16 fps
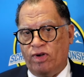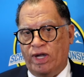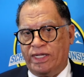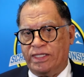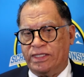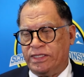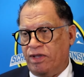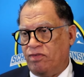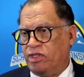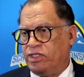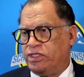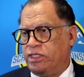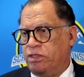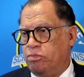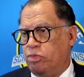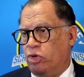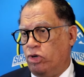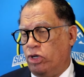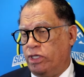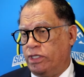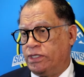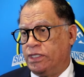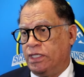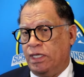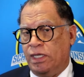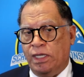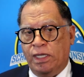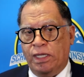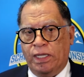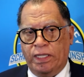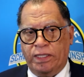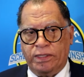under 17 boys
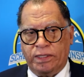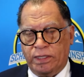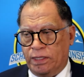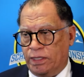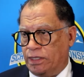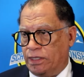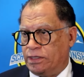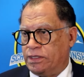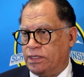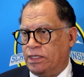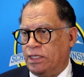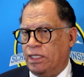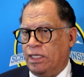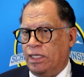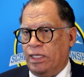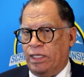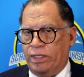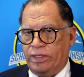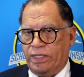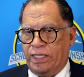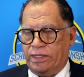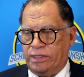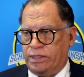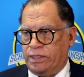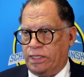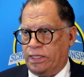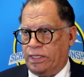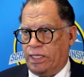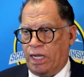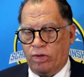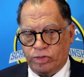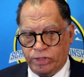and girls that
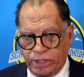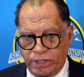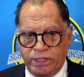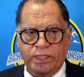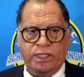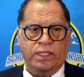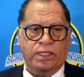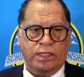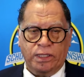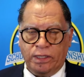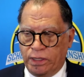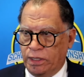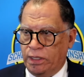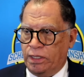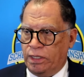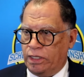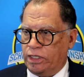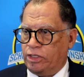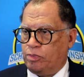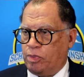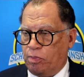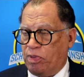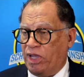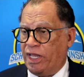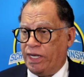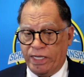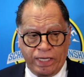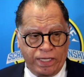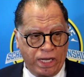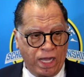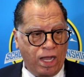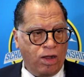our TD is preparing,
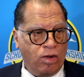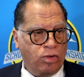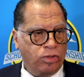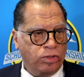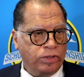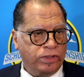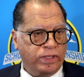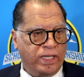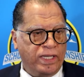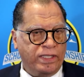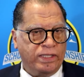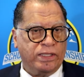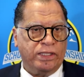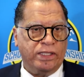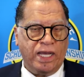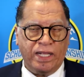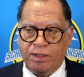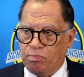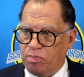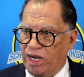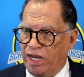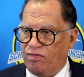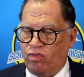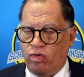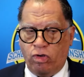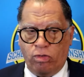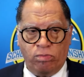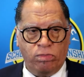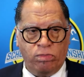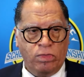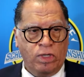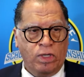and now there is another
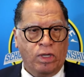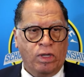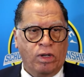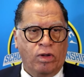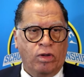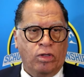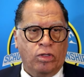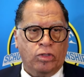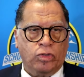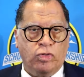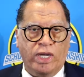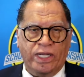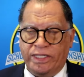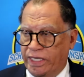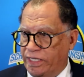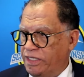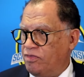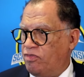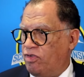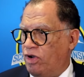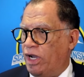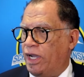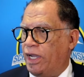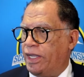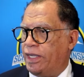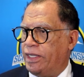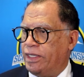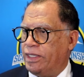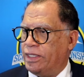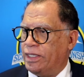platform to identify